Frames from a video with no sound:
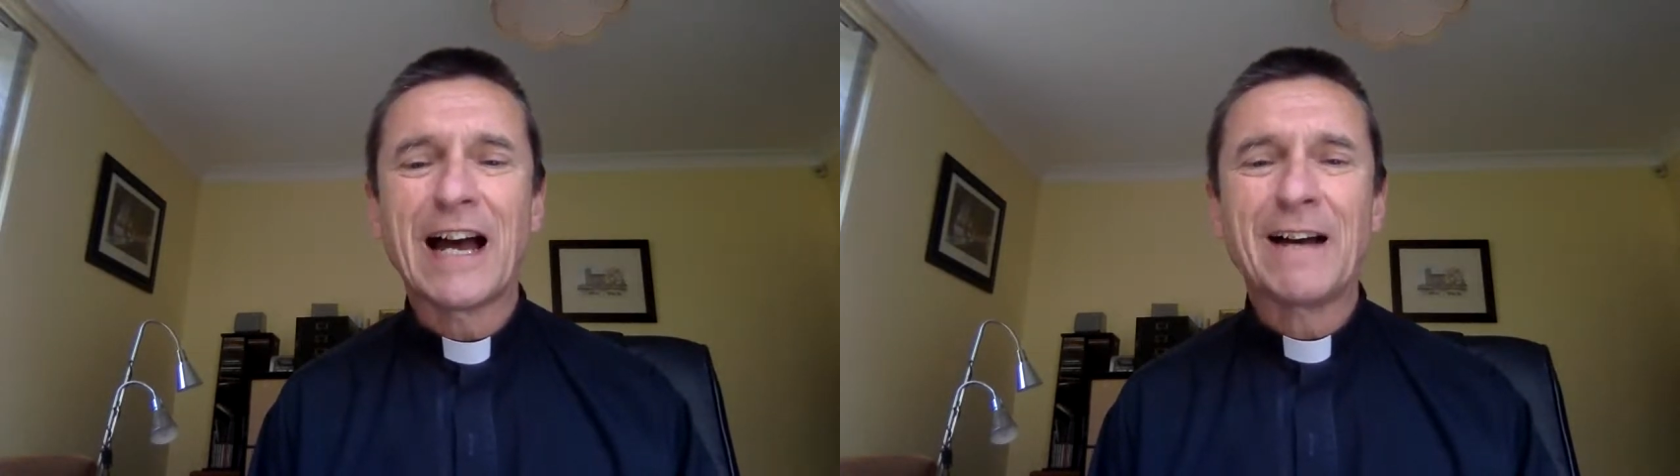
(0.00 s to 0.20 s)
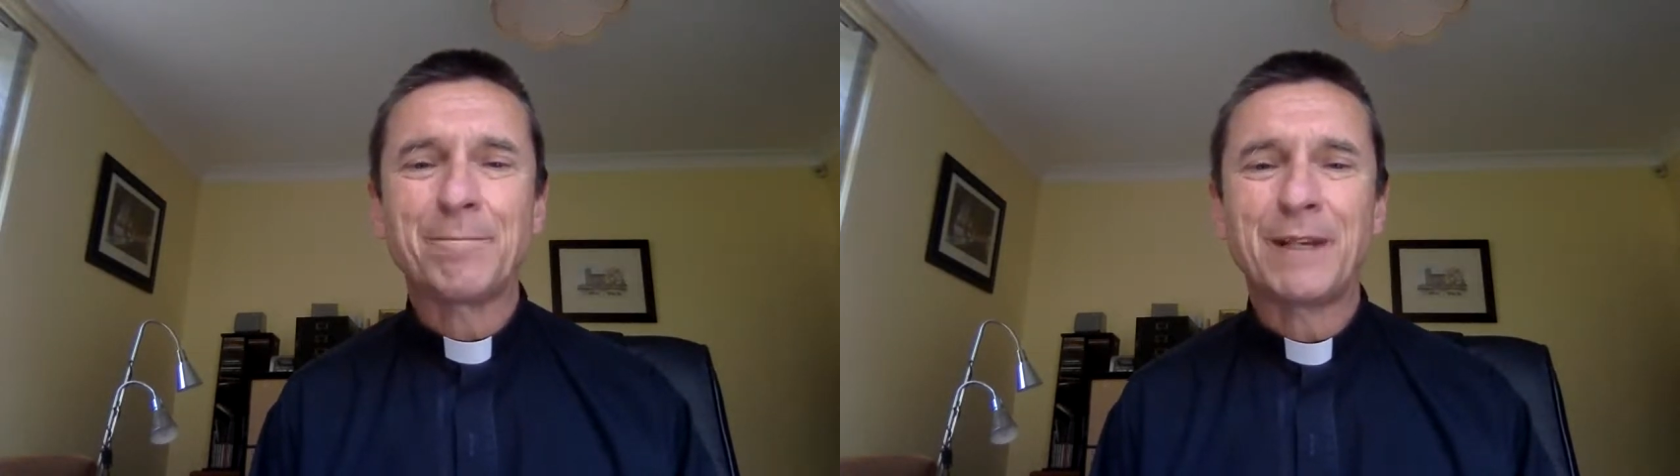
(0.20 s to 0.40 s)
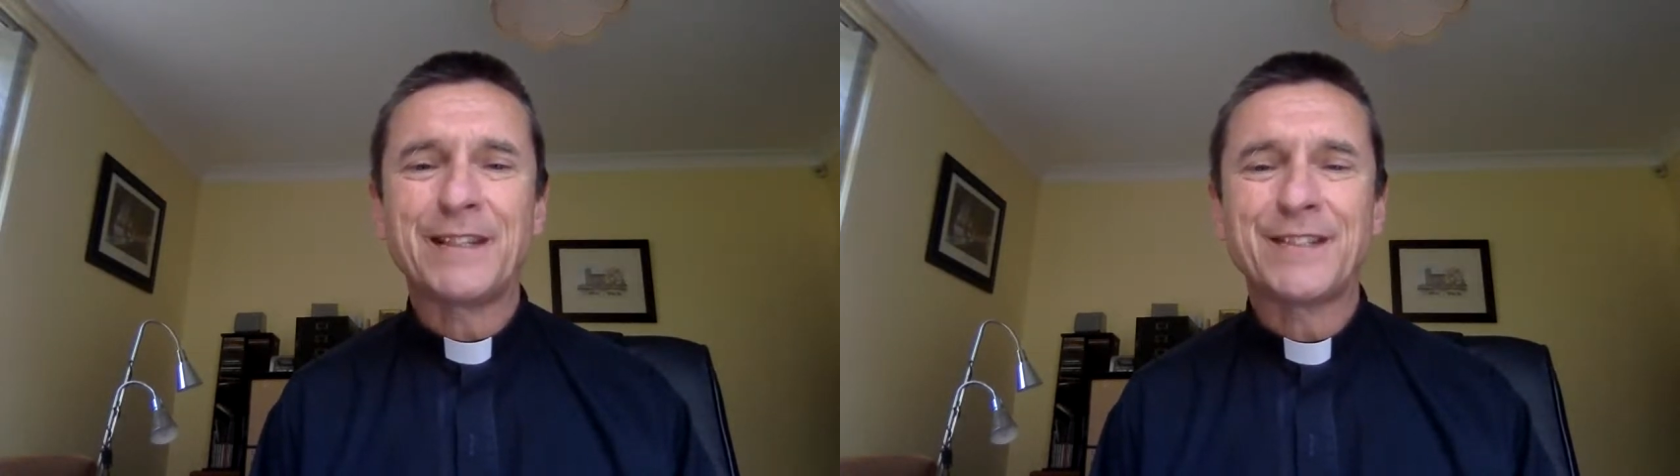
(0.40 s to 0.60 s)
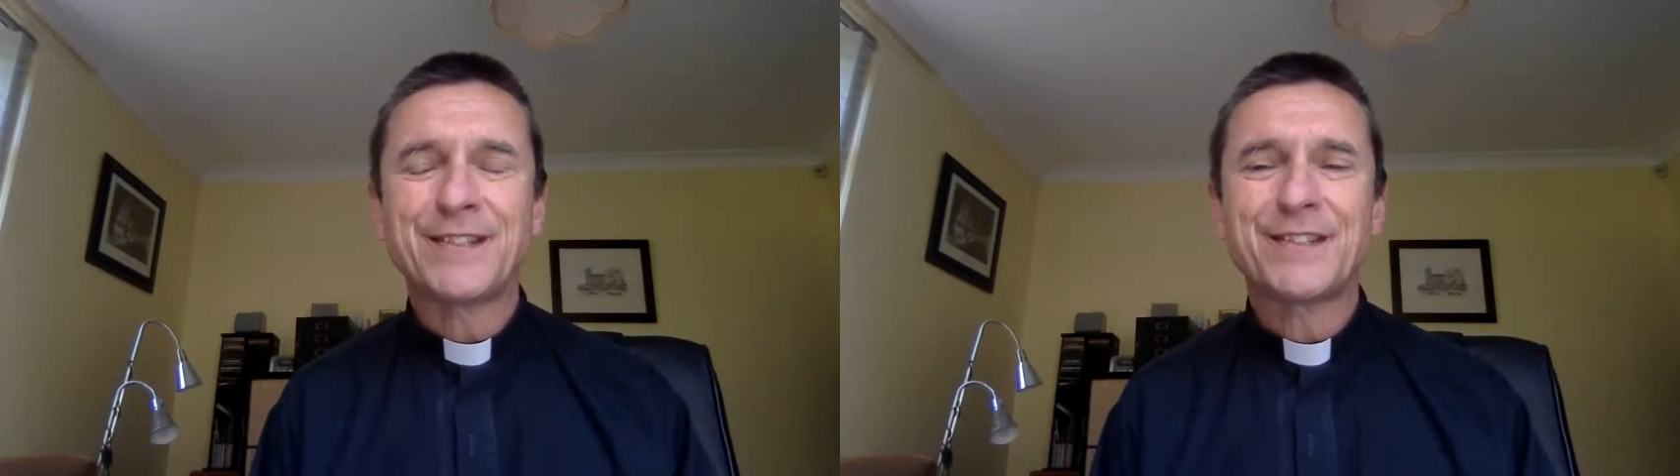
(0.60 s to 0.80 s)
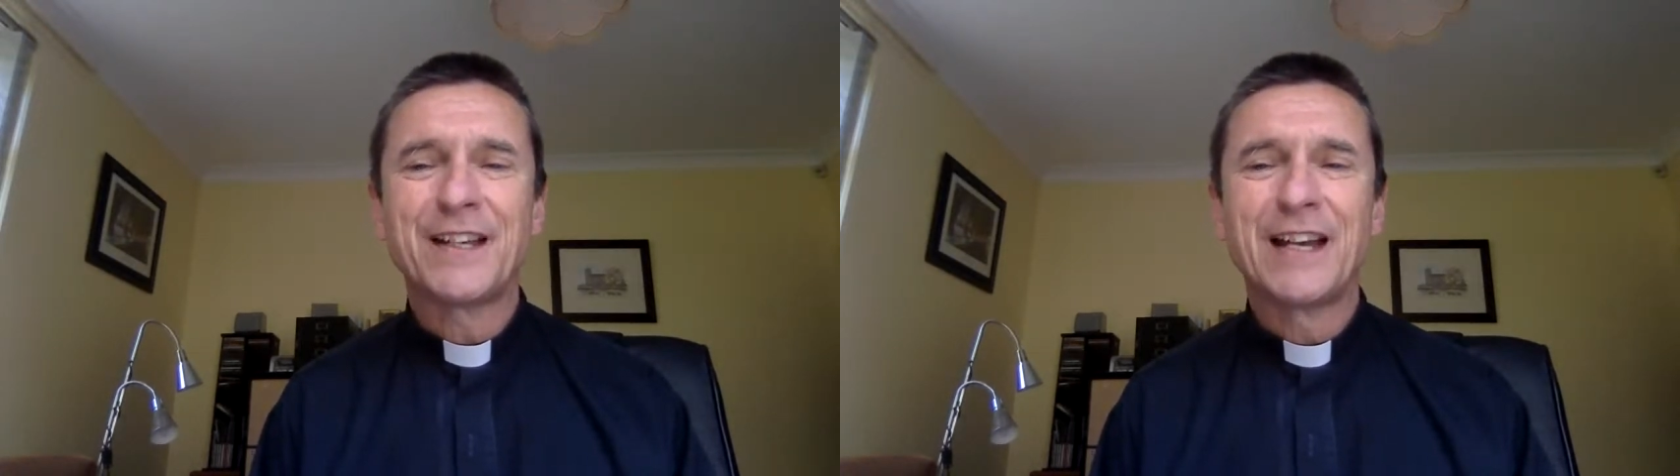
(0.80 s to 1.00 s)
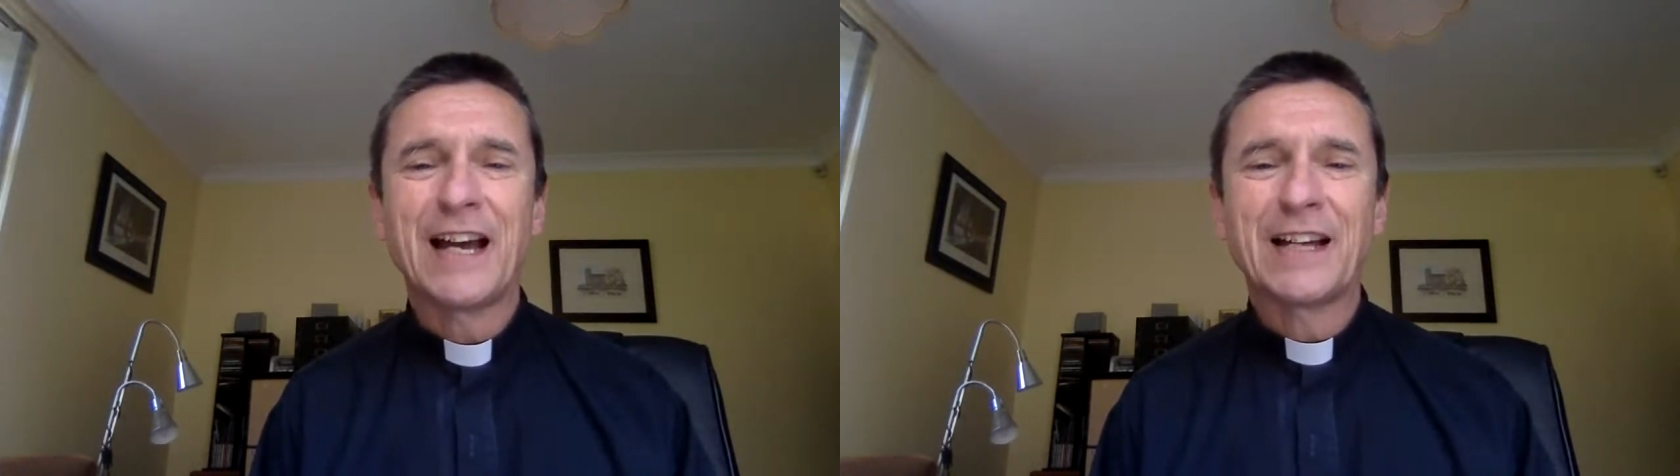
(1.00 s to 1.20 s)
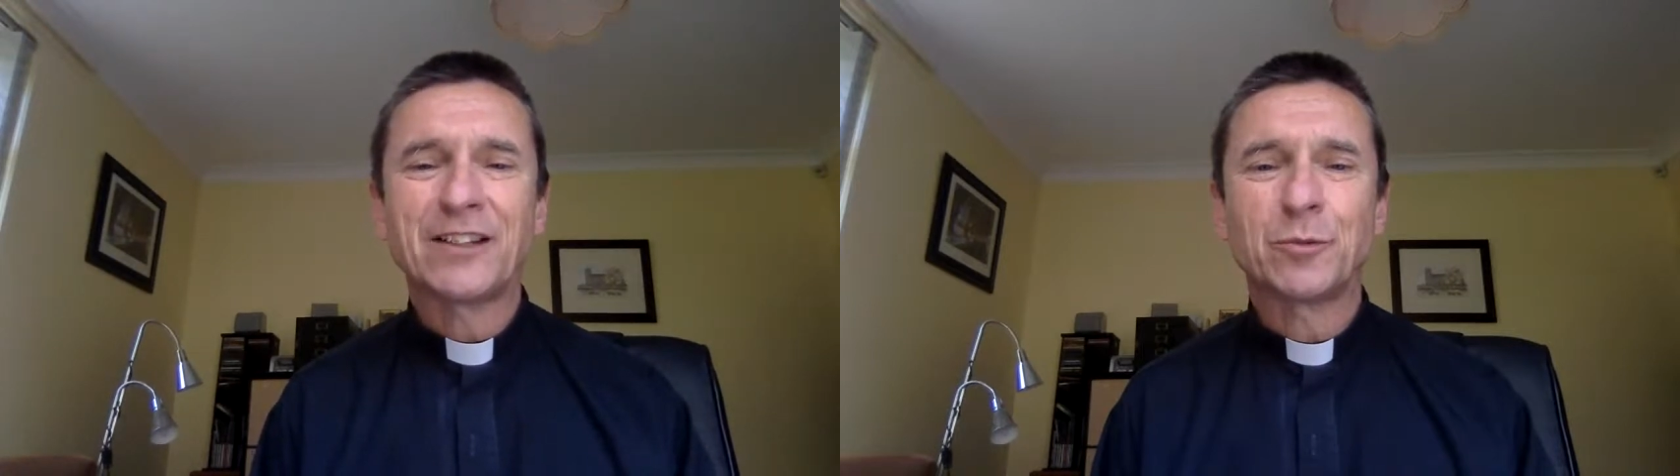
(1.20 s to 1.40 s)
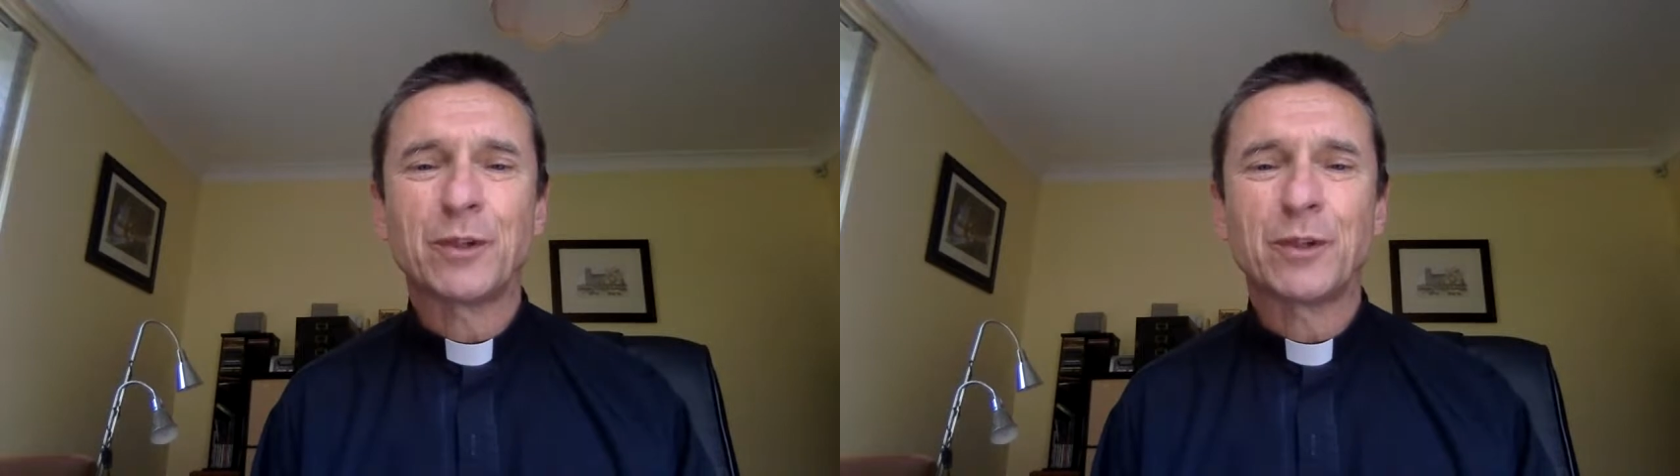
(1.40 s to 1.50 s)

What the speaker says: at peace and